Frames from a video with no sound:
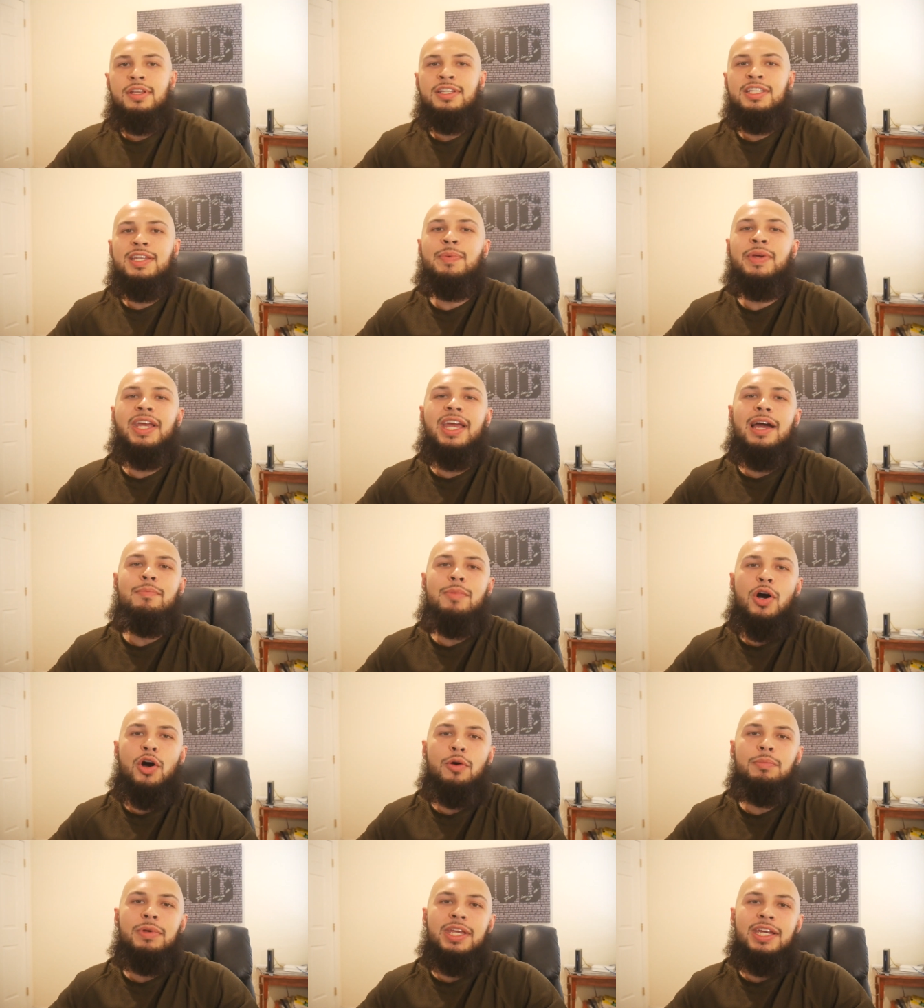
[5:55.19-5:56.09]
To become
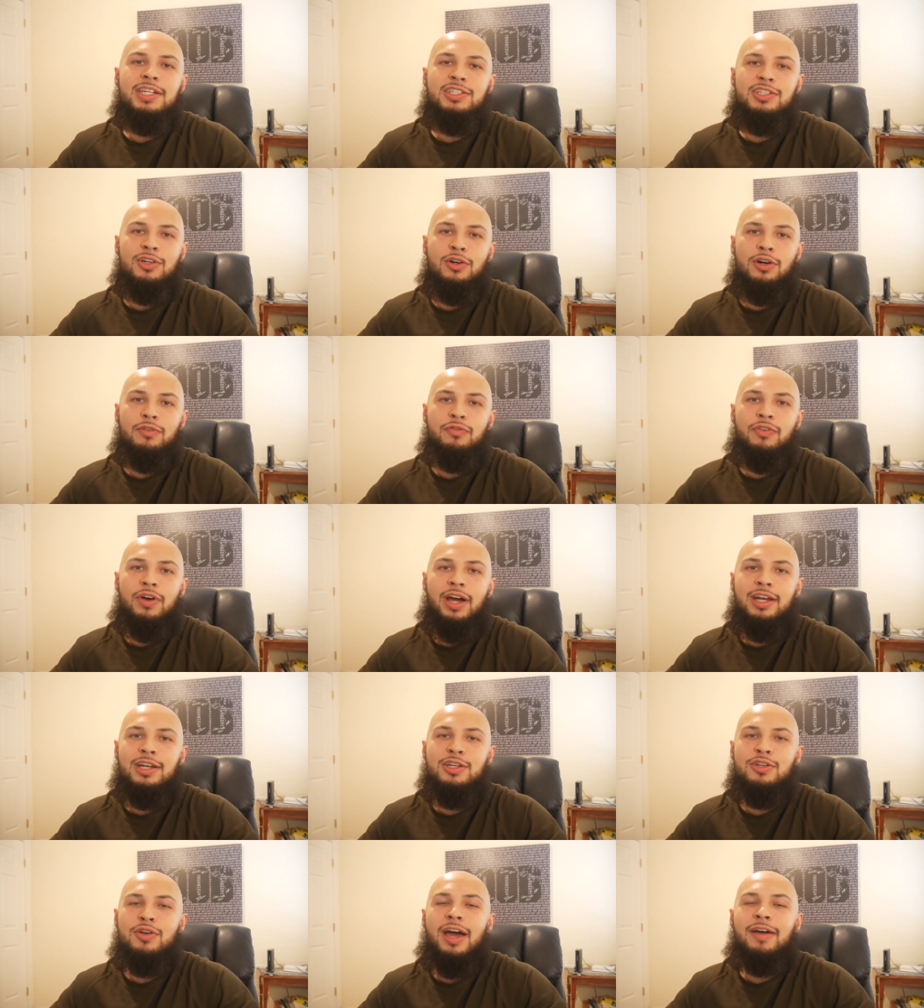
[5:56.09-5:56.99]
HomeKit
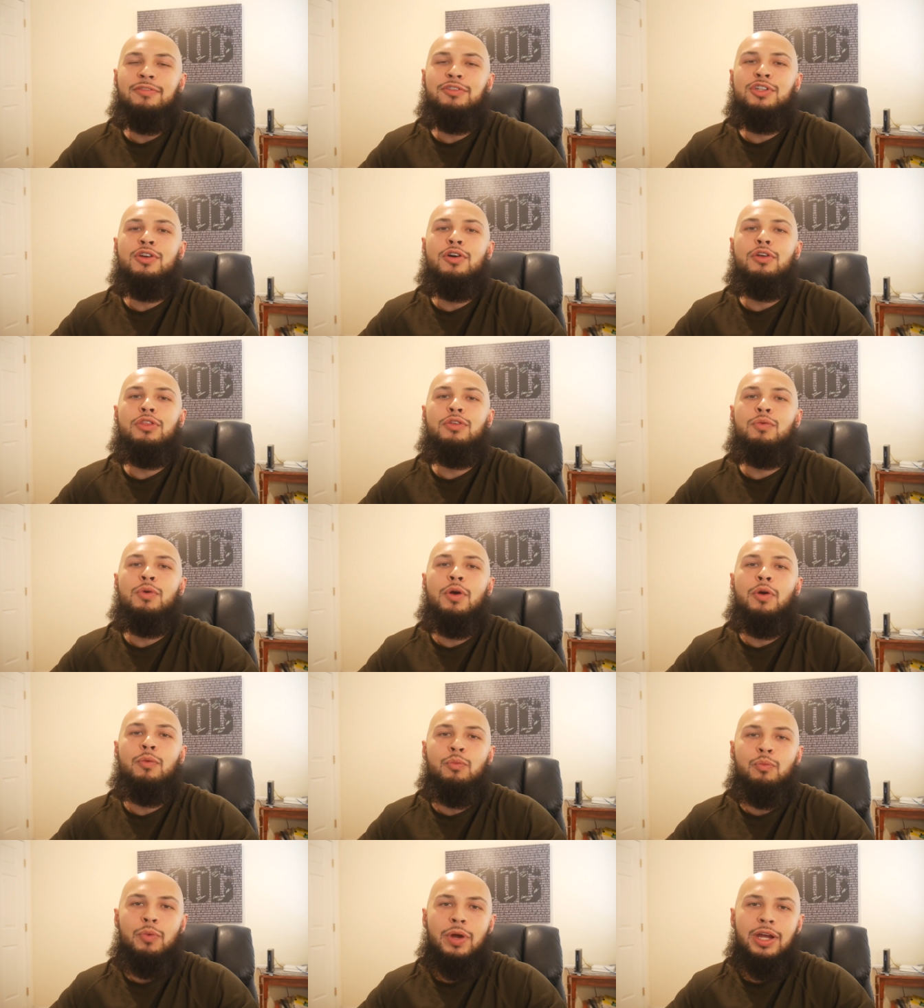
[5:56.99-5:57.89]
certified, you have to go through
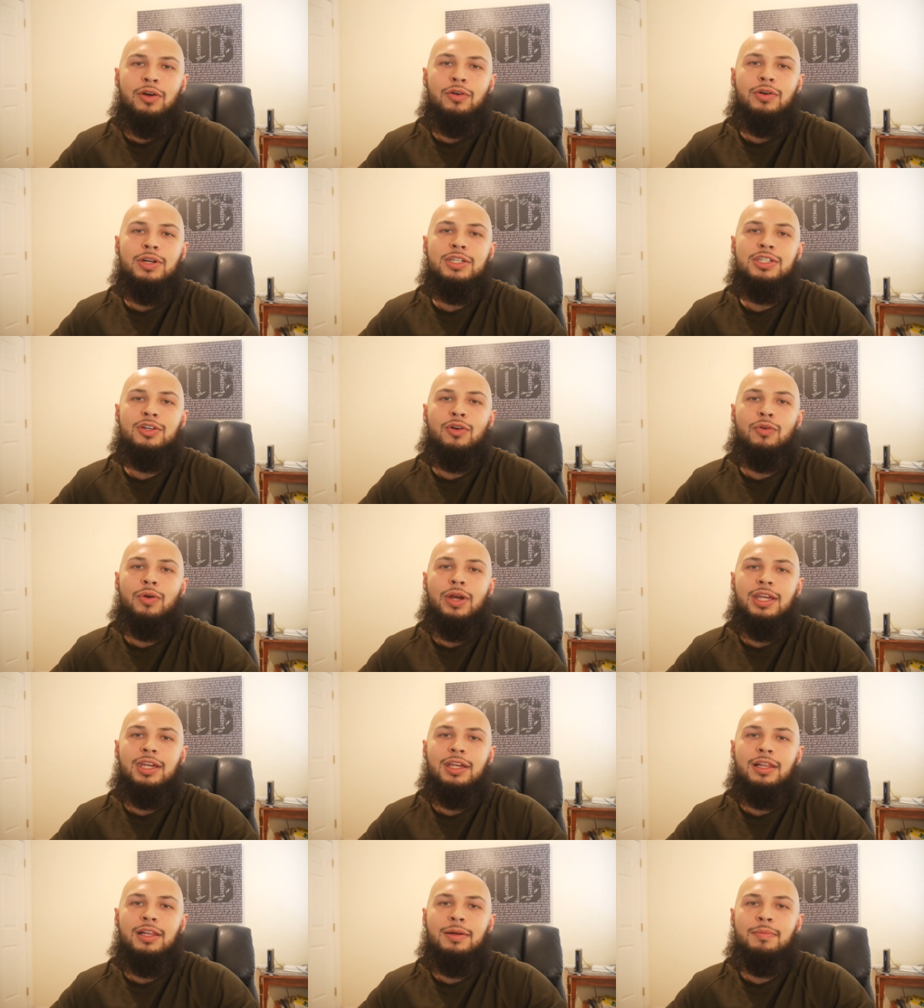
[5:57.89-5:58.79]
a rigorous
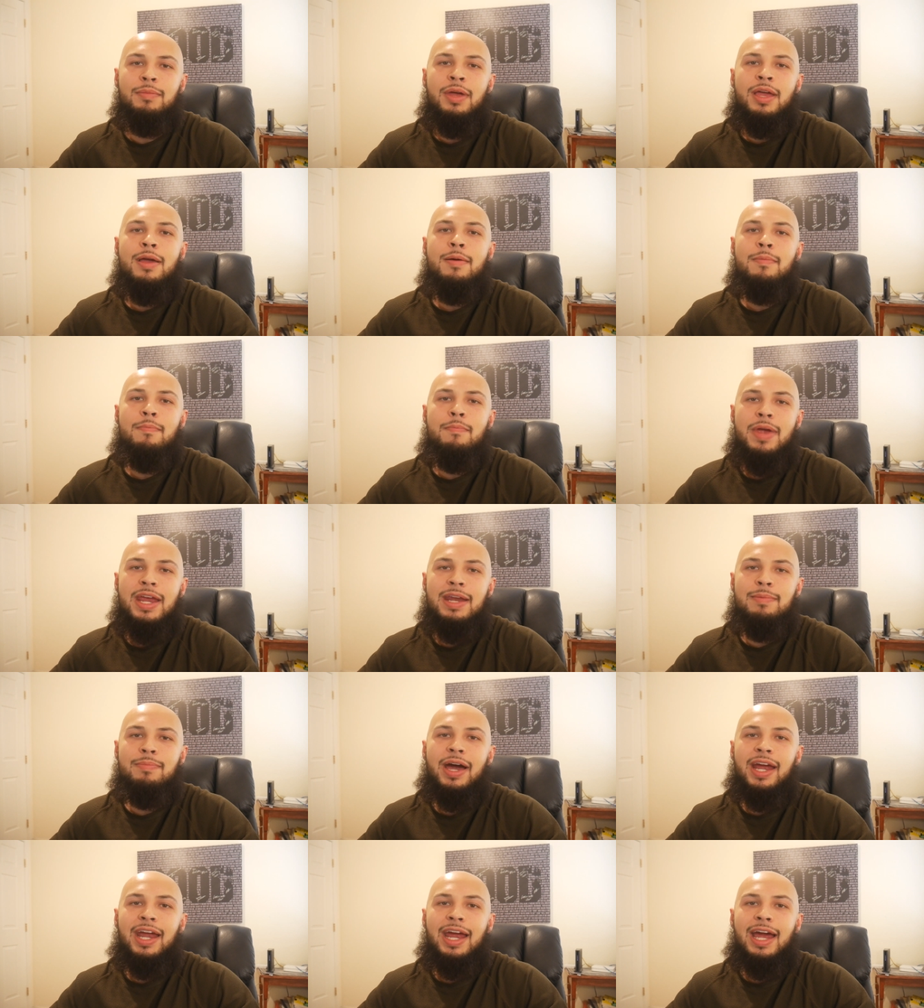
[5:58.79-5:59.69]
curriculum made
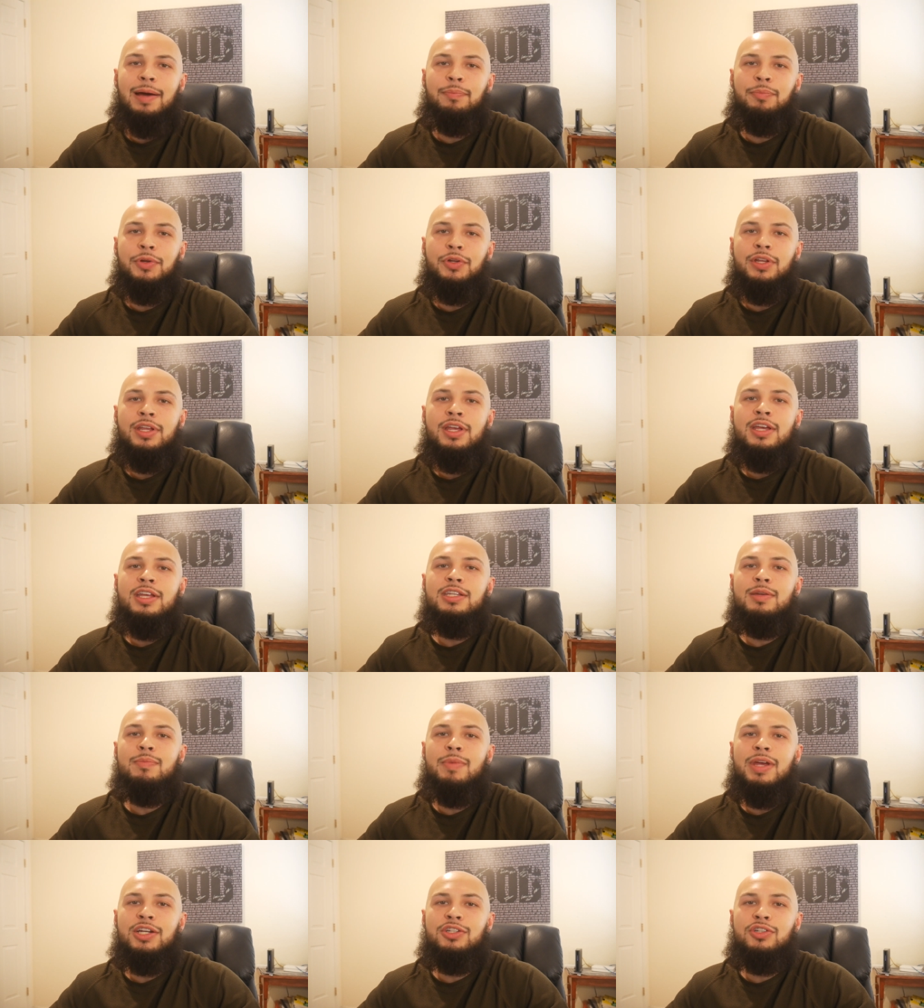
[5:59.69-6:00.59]
by Apple to
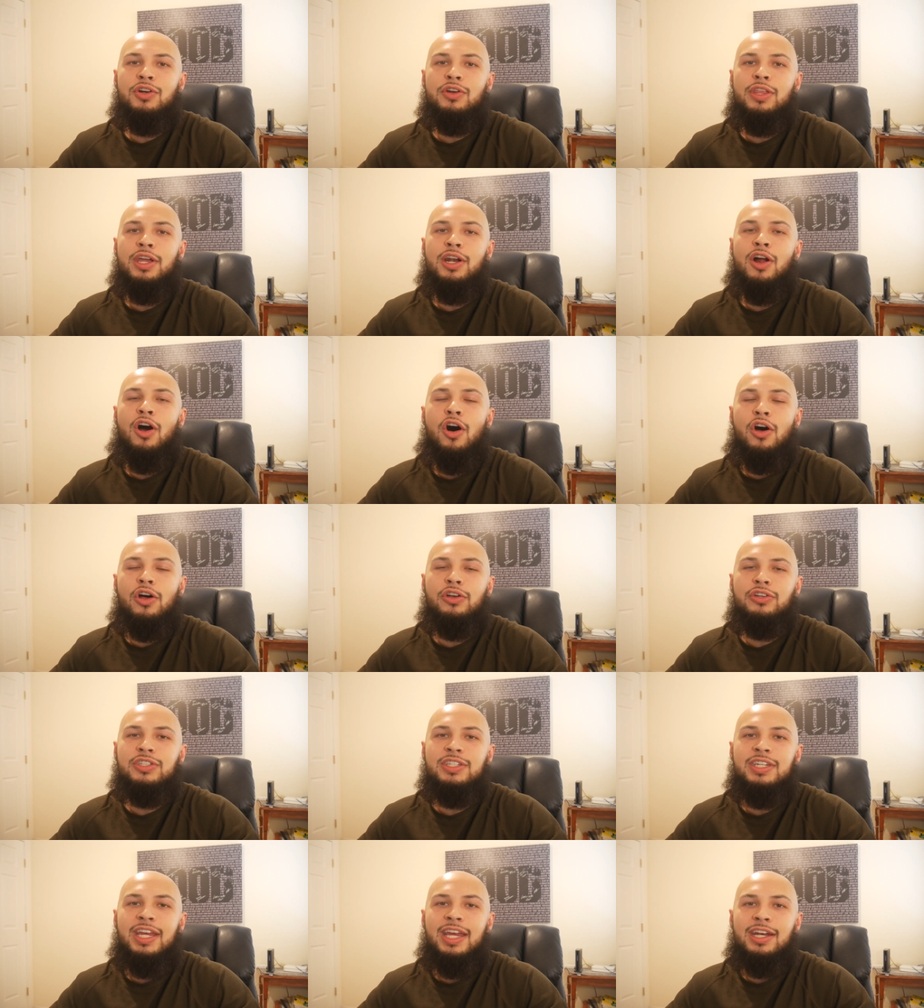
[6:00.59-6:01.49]
make sure that all
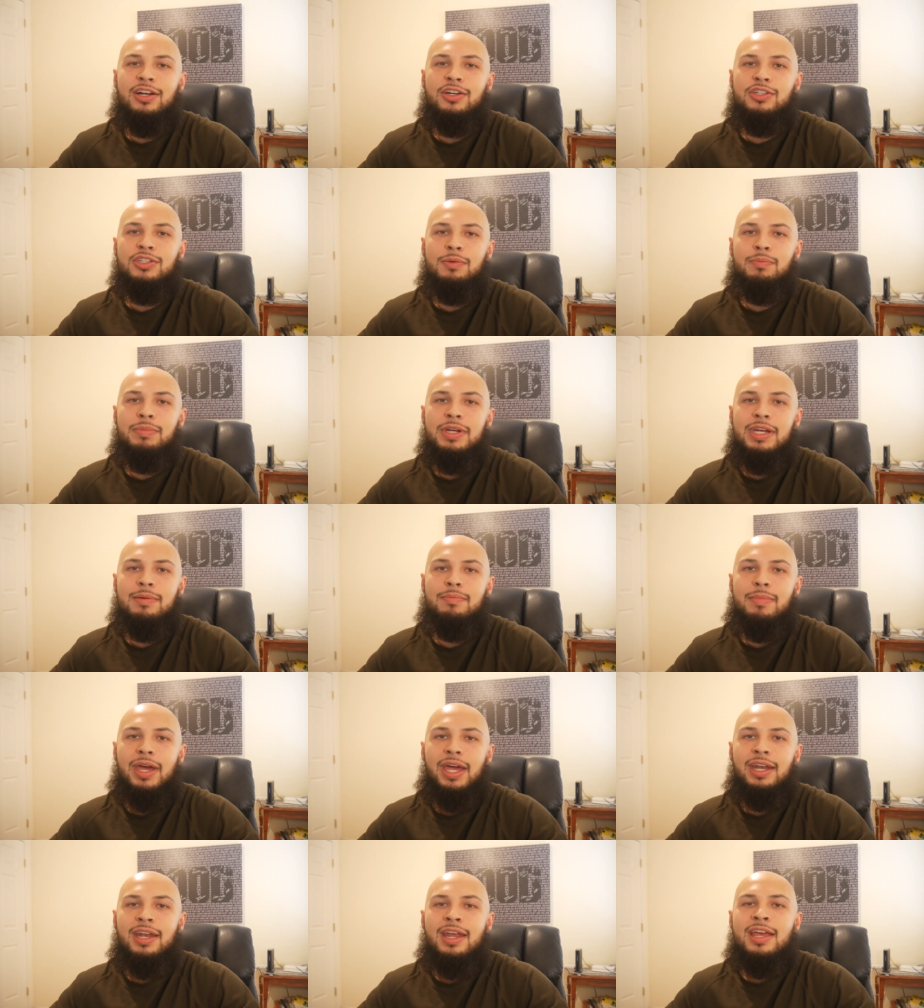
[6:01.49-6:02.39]
standards are being
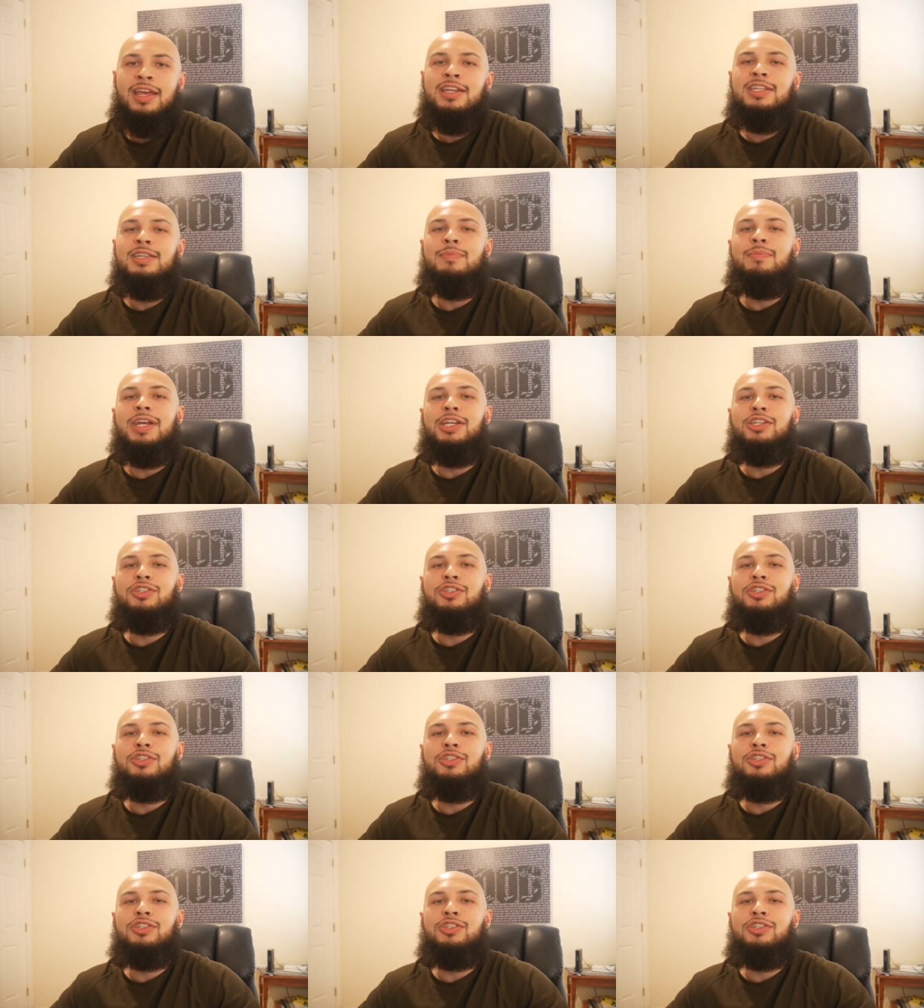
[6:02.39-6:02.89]
met to make